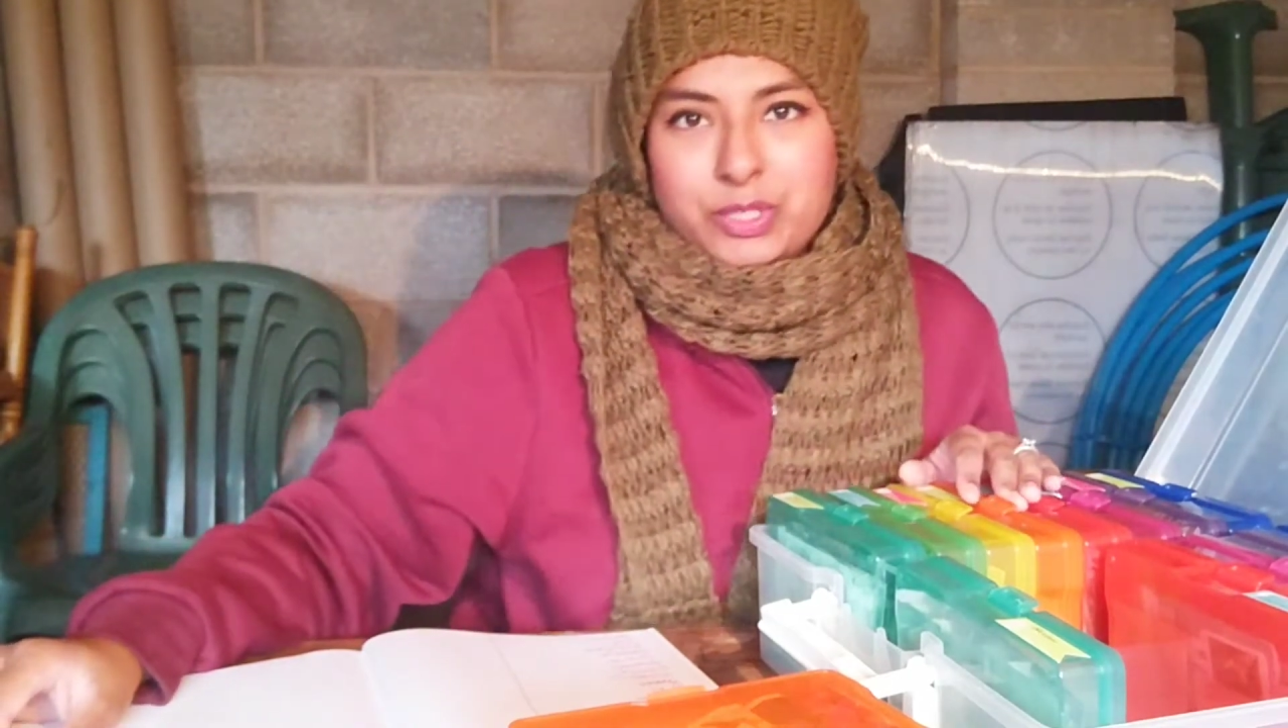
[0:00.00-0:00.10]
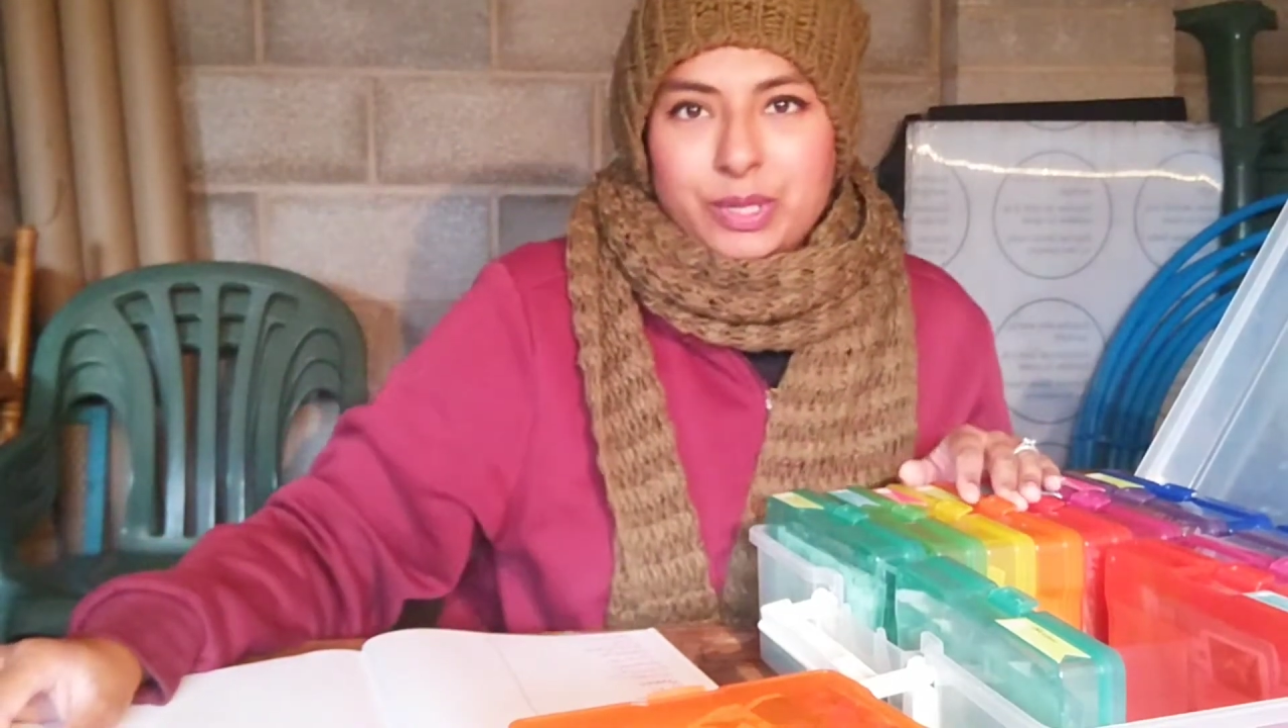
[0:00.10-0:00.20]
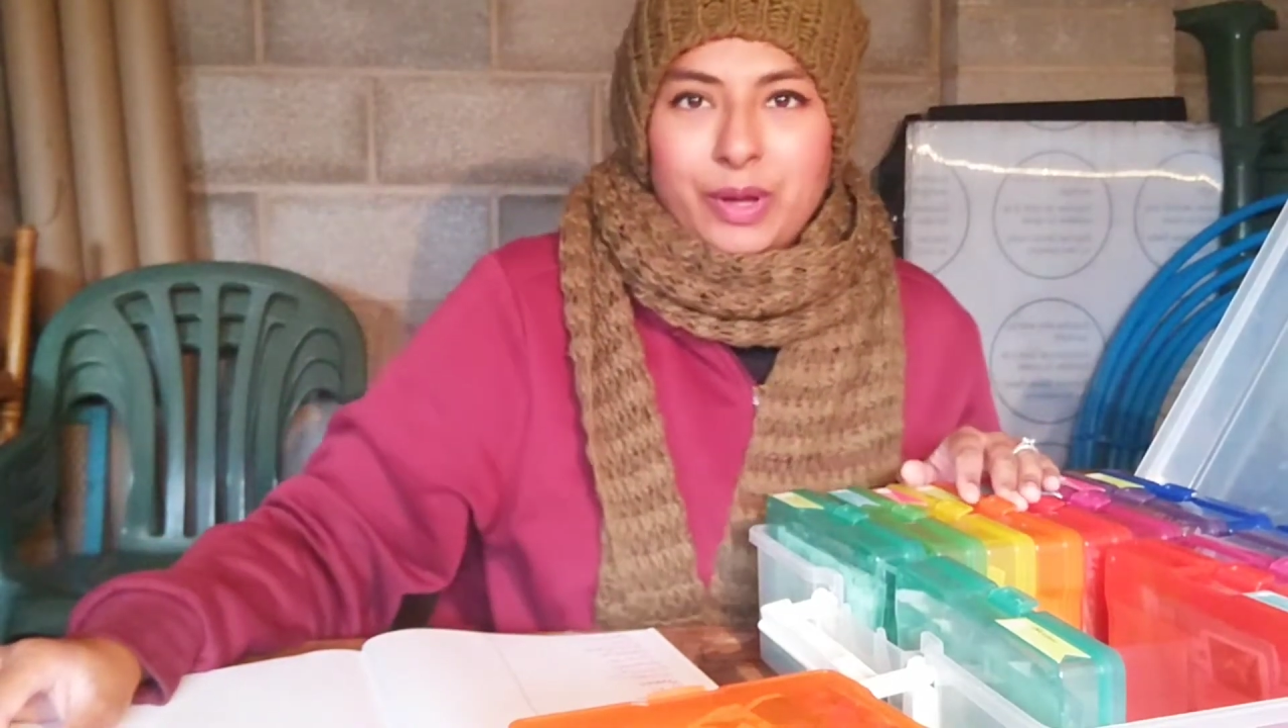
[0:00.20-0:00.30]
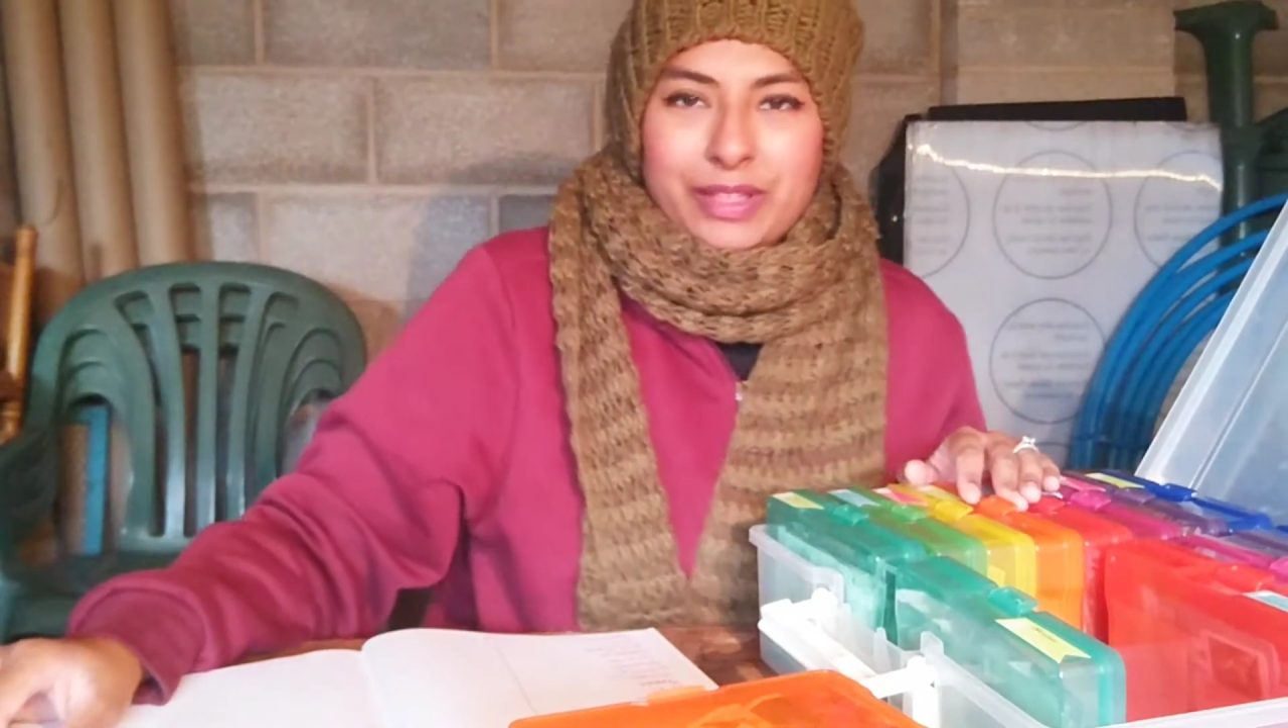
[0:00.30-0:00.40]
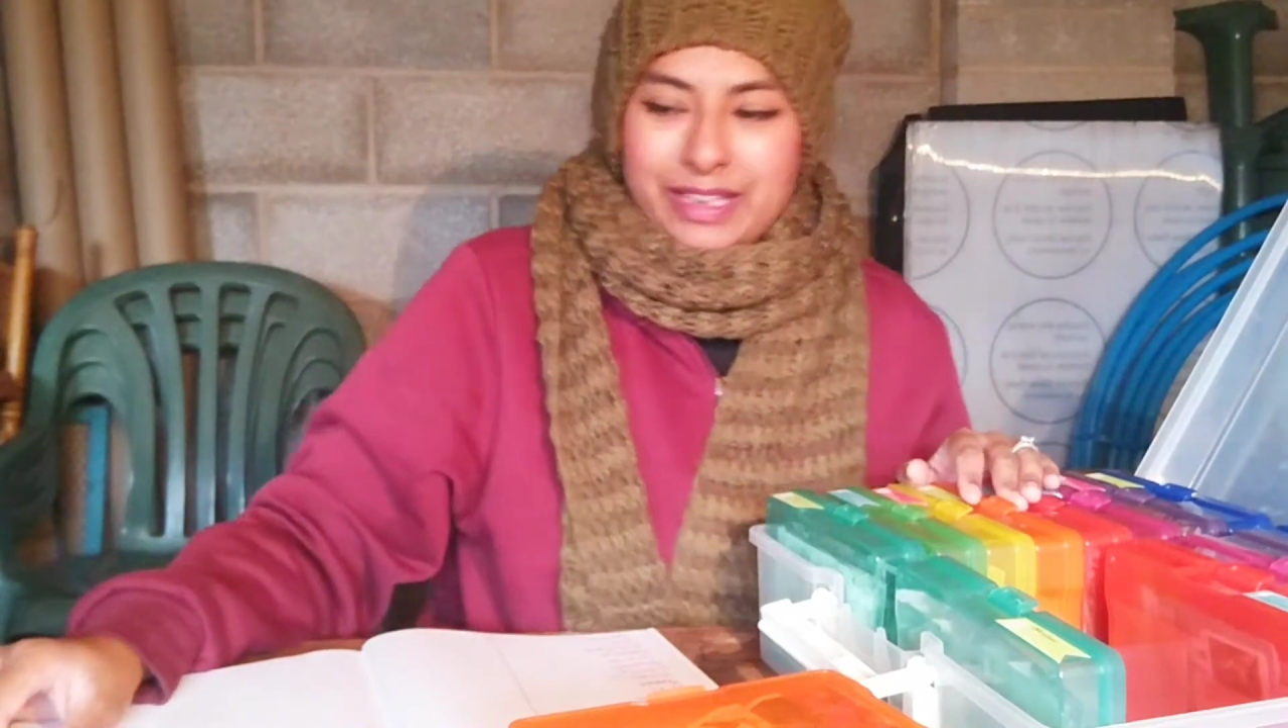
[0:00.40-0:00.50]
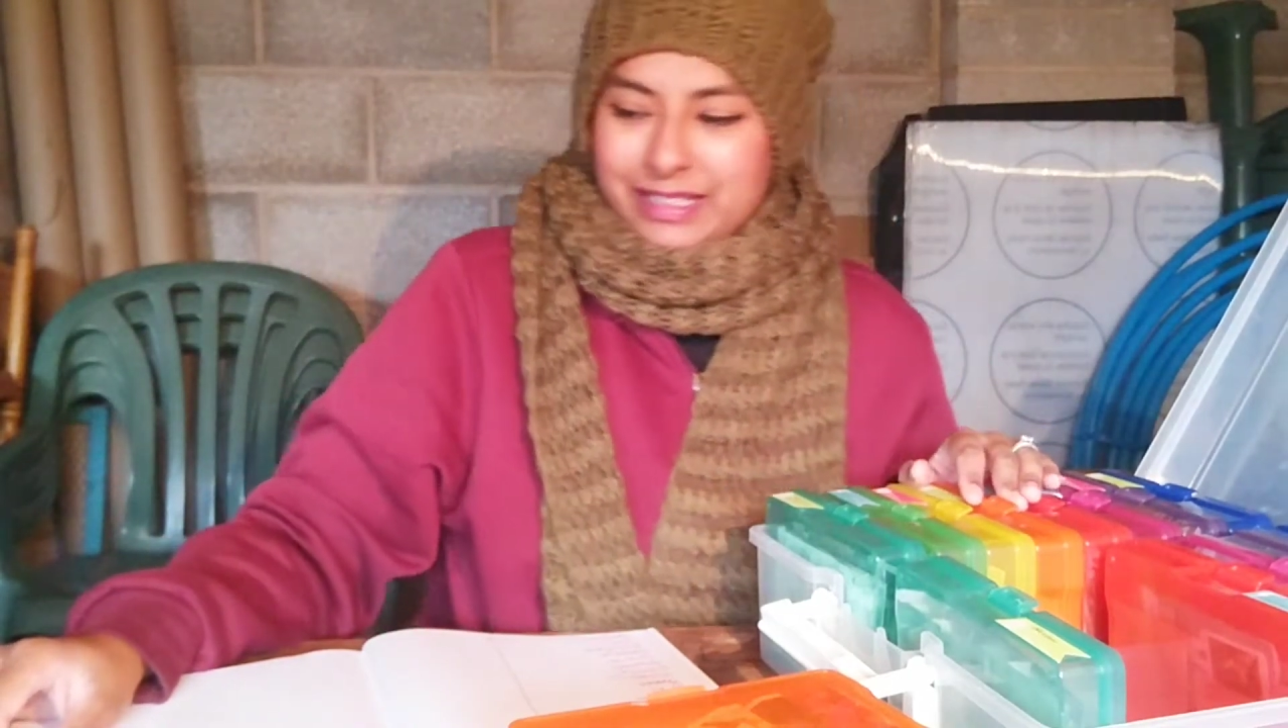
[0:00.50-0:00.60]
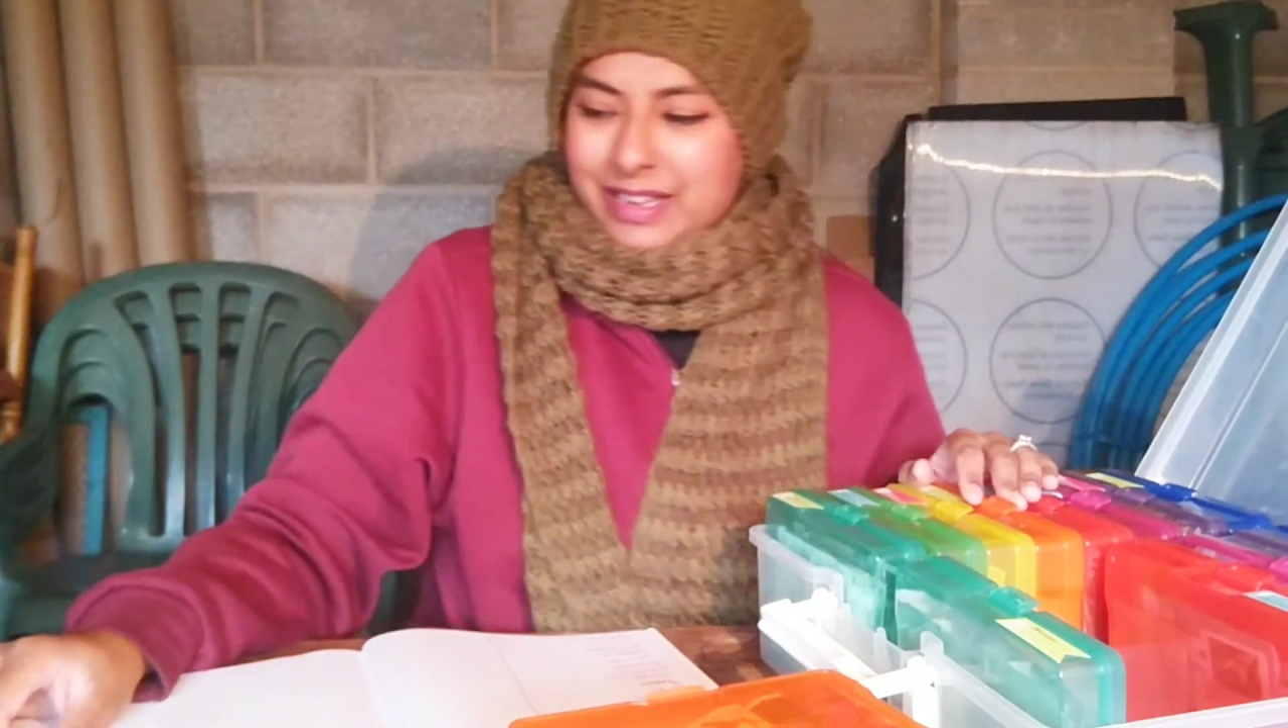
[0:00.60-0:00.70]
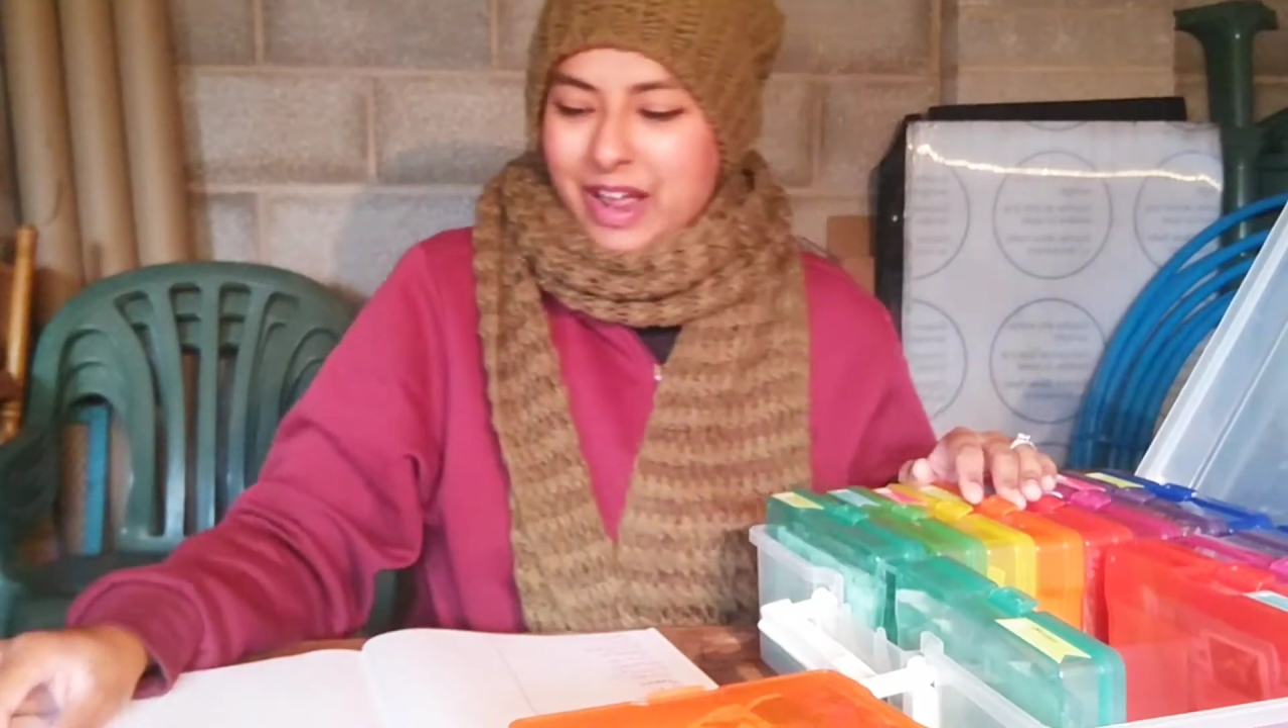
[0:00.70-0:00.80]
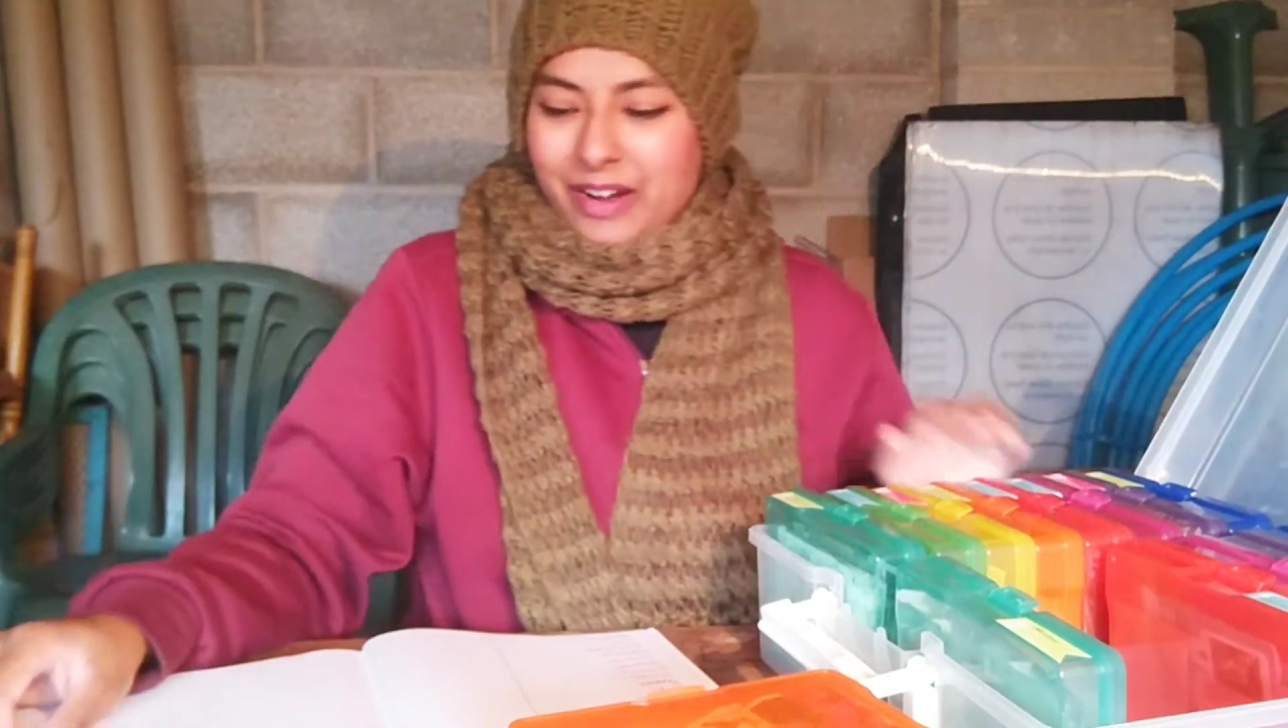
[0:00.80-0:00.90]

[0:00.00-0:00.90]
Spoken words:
so there's